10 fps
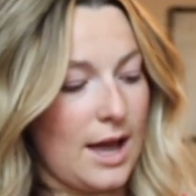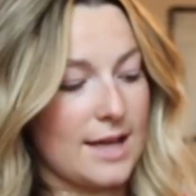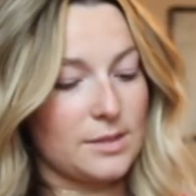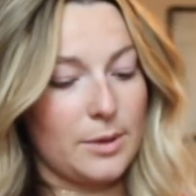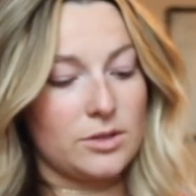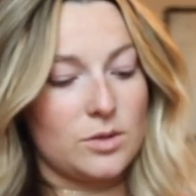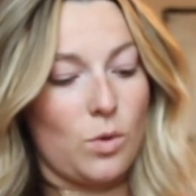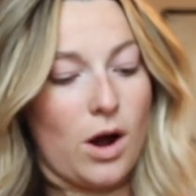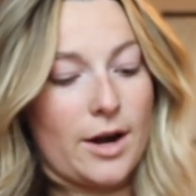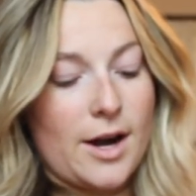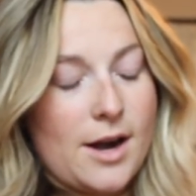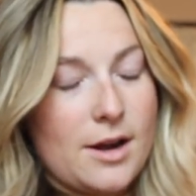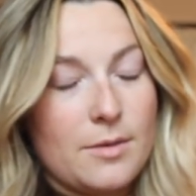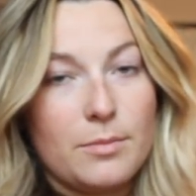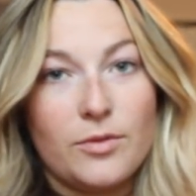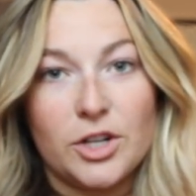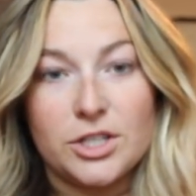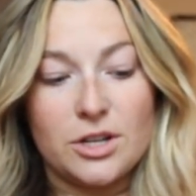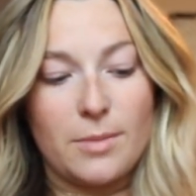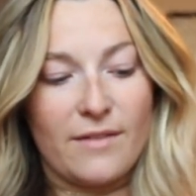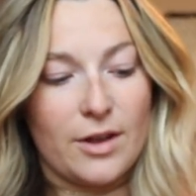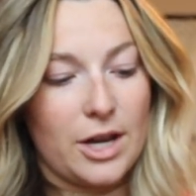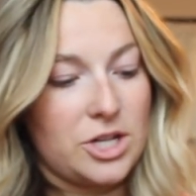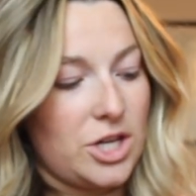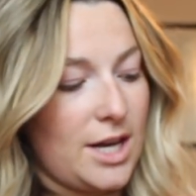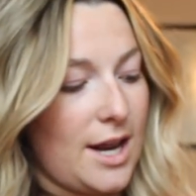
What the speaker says: as opposed to water to do my foundation,